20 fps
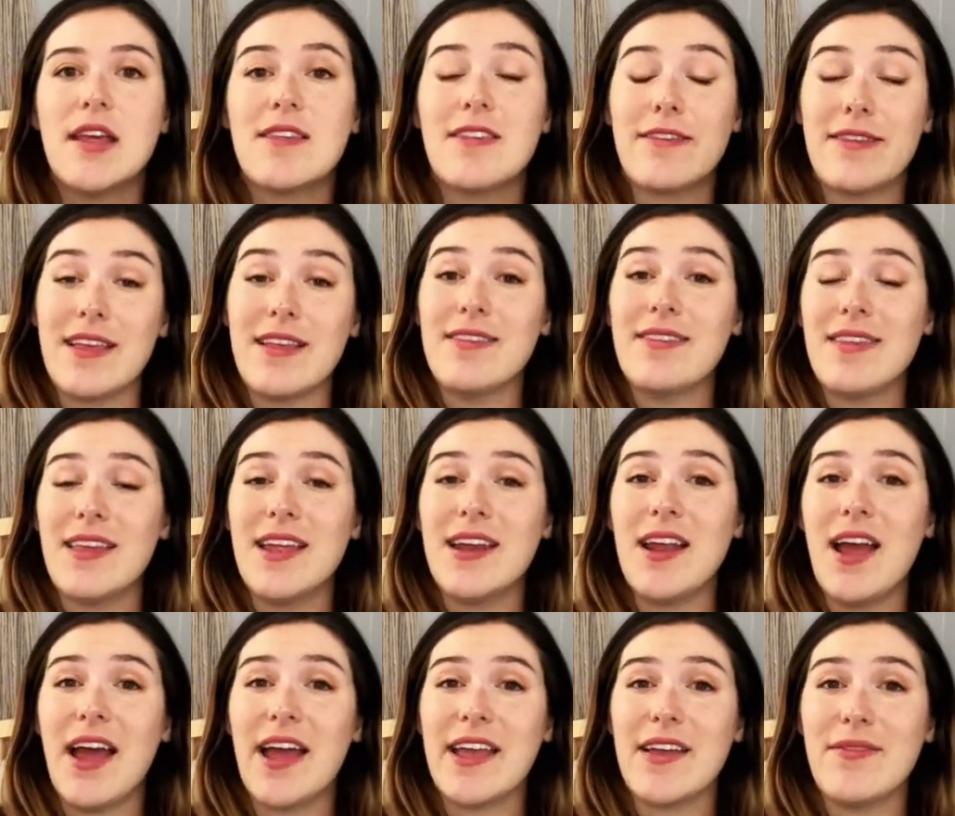Since then,
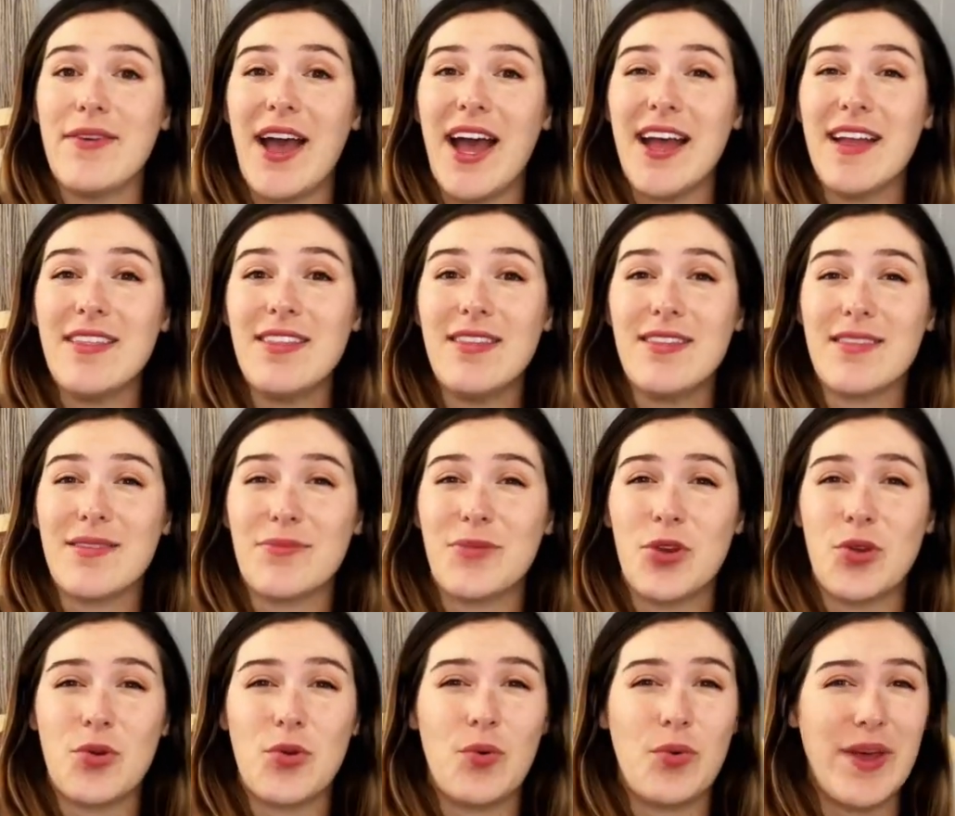I have had some
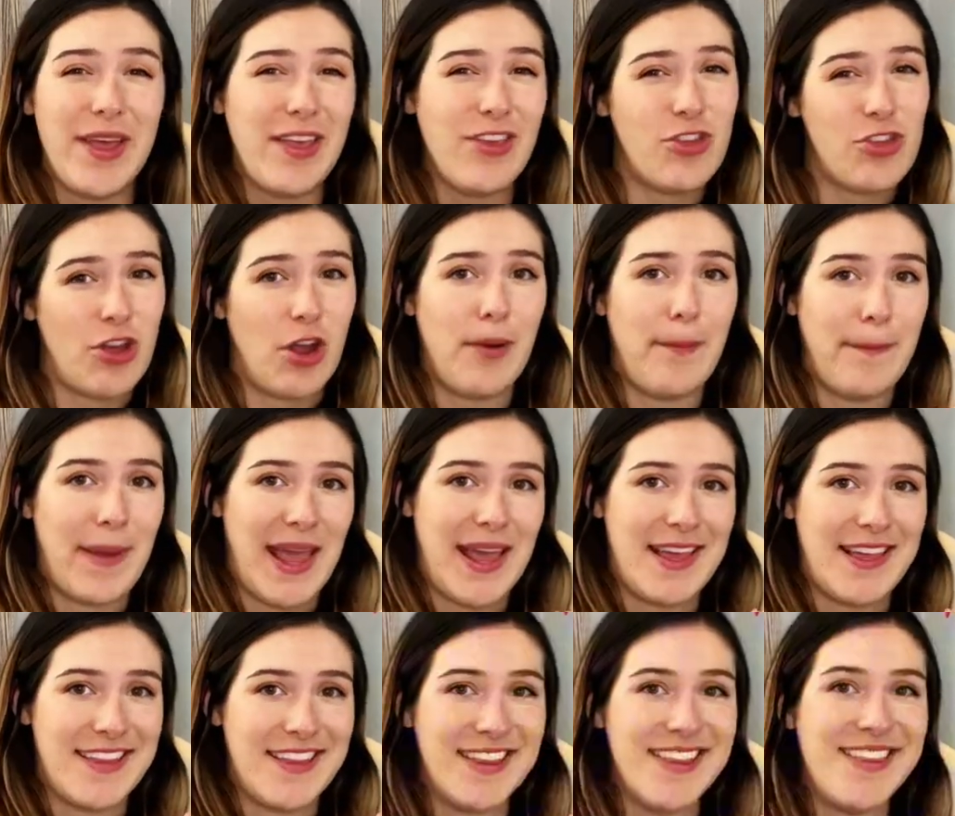quick, sharp
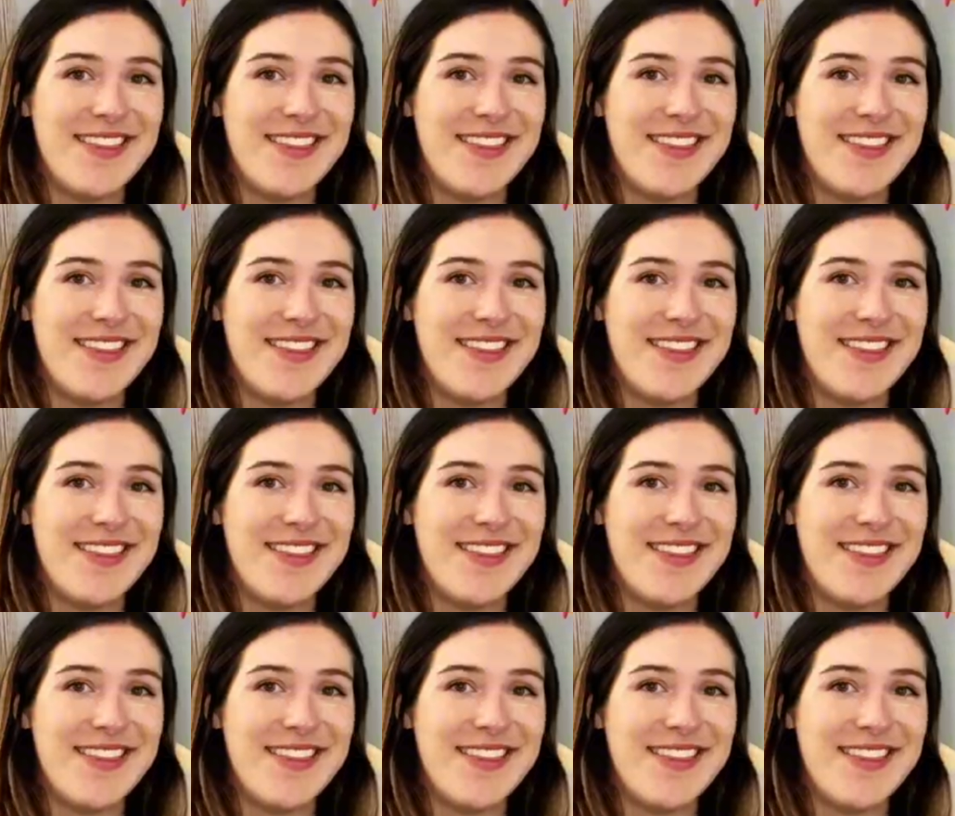pains.